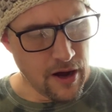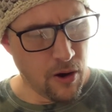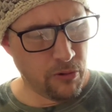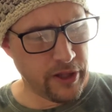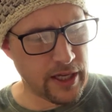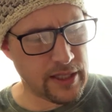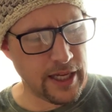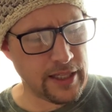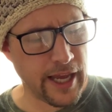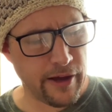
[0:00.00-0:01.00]
Only a
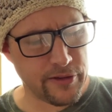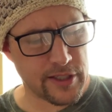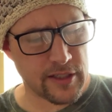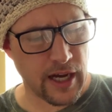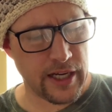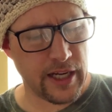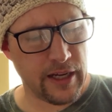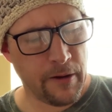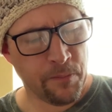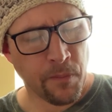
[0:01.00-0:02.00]
detailed
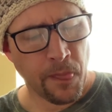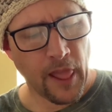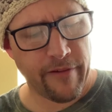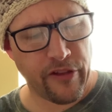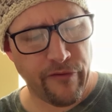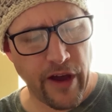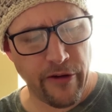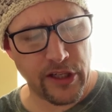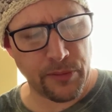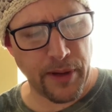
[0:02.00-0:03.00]
study of the
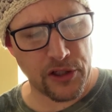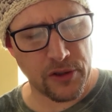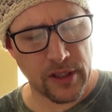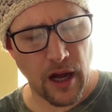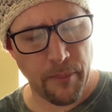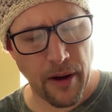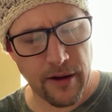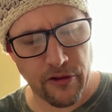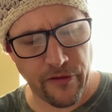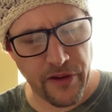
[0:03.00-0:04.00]
very special
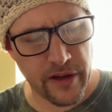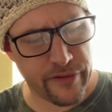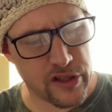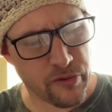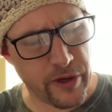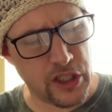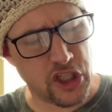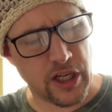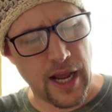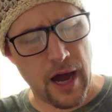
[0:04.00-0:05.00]
topography of this
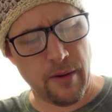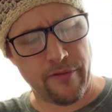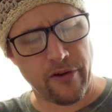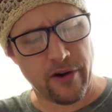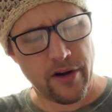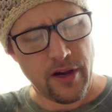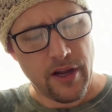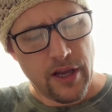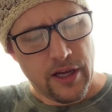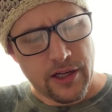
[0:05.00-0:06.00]
region, however,
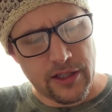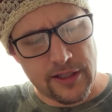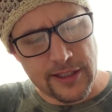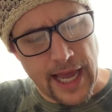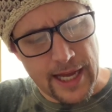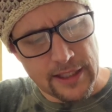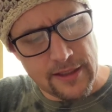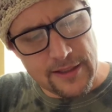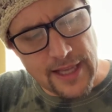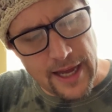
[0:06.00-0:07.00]
could
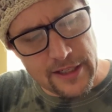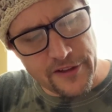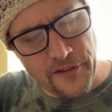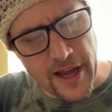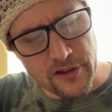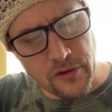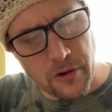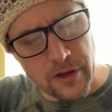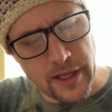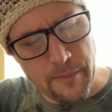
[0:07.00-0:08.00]

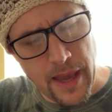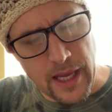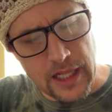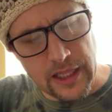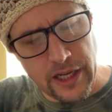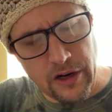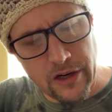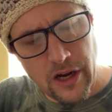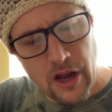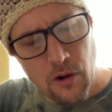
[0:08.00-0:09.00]
satisfactorily make
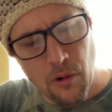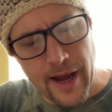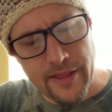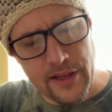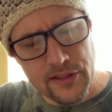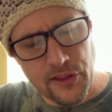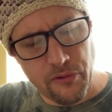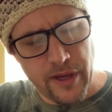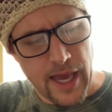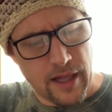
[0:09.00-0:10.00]
clear why these
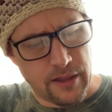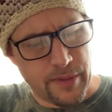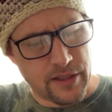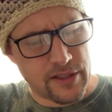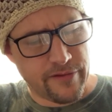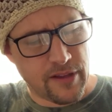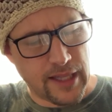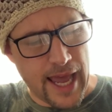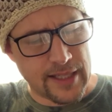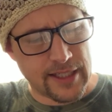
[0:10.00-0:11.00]
three elements of the
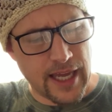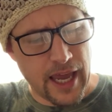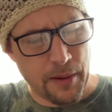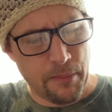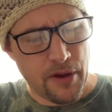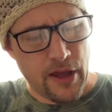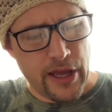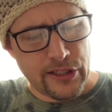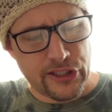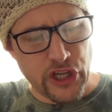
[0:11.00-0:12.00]
landscape,
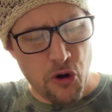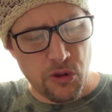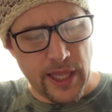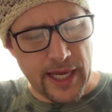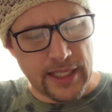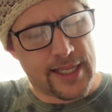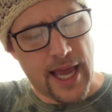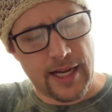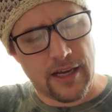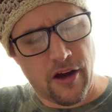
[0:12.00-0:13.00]
so linked
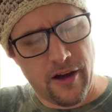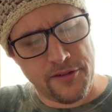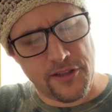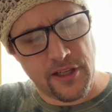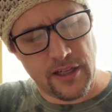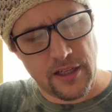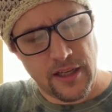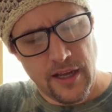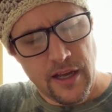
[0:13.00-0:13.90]
and constant,